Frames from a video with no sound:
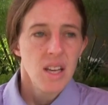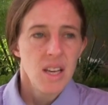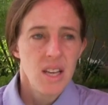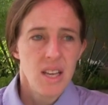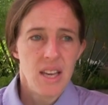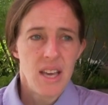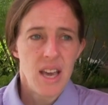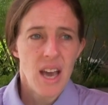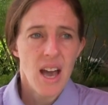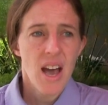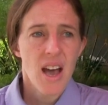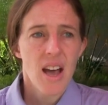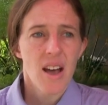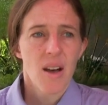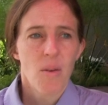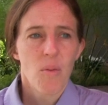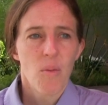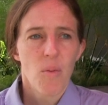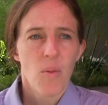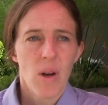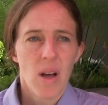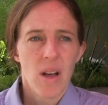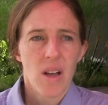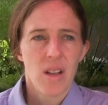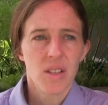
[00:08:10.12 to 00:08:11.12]
Yeah,
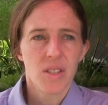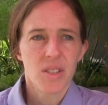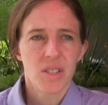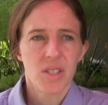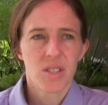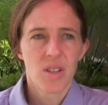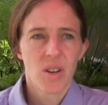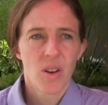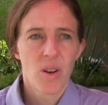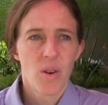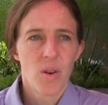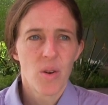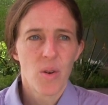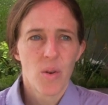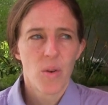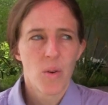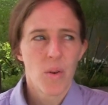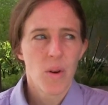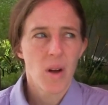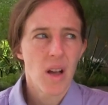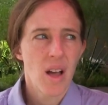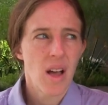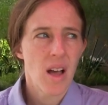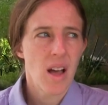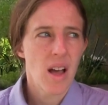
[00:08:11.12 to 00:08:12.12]
well,
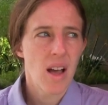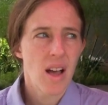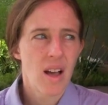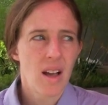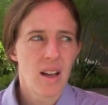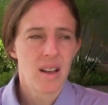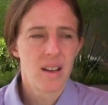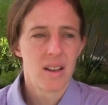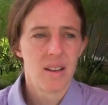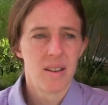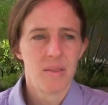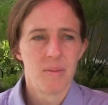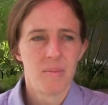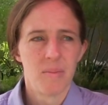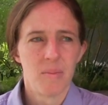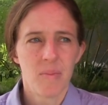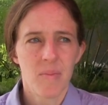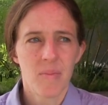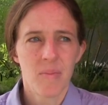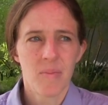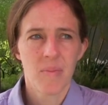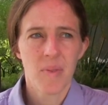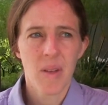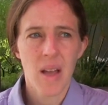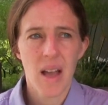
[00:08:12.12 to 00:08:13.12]
so
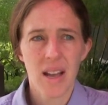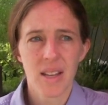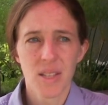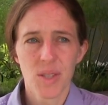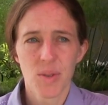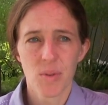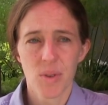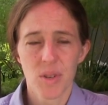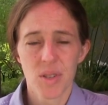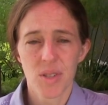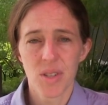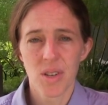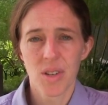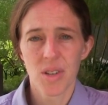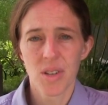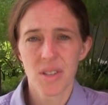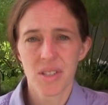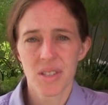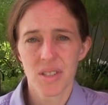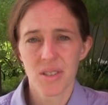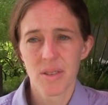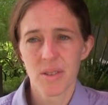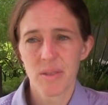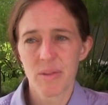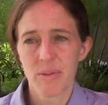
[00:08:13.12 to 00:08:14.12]
um, as a
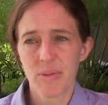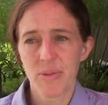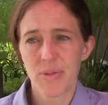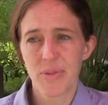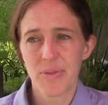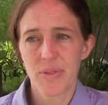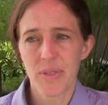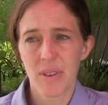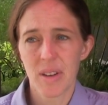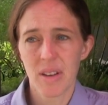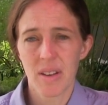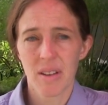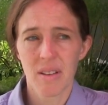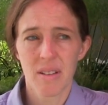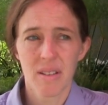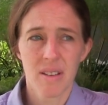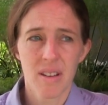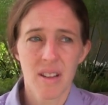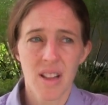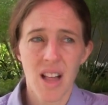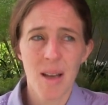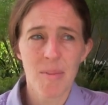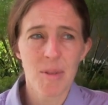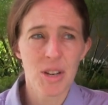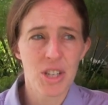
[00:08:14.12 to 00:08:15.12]
result of
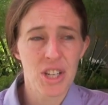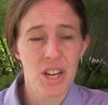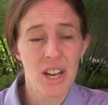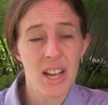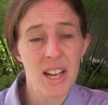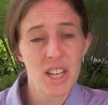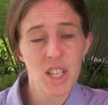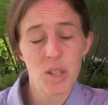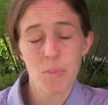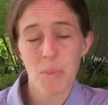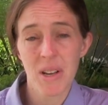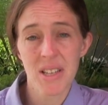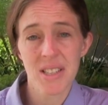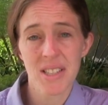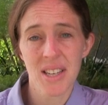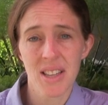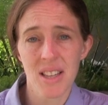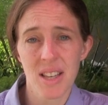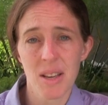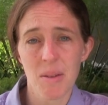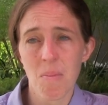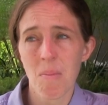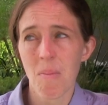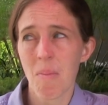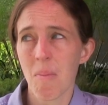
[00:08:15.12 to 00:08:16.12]
climate change,
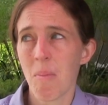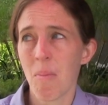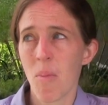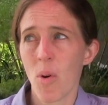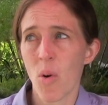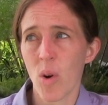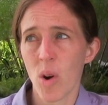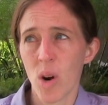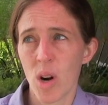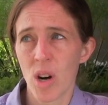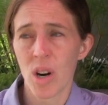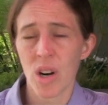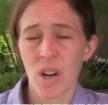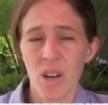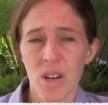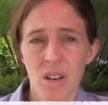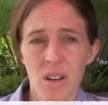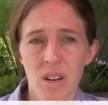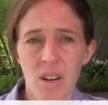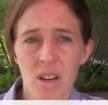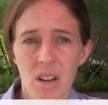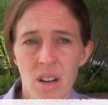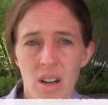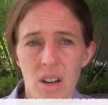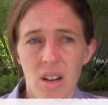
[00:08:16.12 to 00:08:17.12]
basically
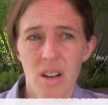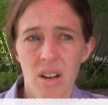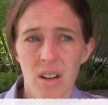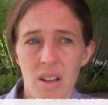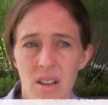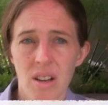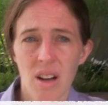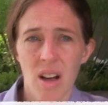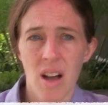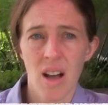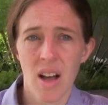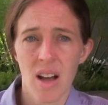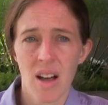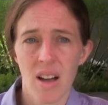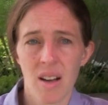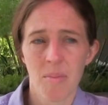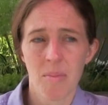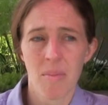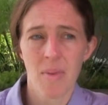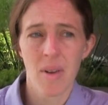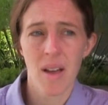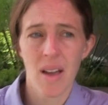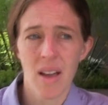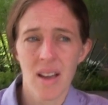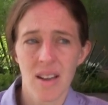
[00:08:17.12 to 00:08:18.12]
more
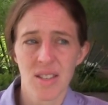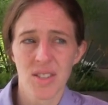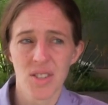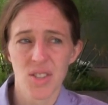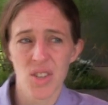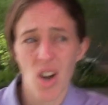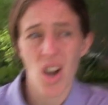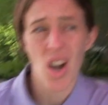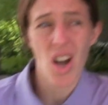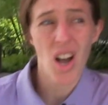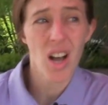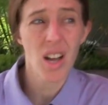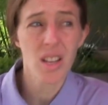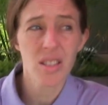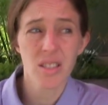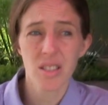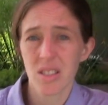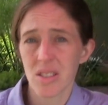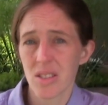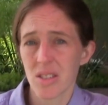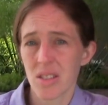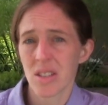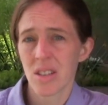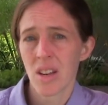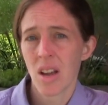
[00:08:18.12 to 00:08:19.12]
um,
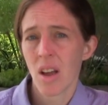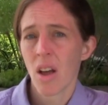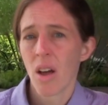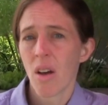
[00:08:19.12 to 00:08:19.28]
exhaust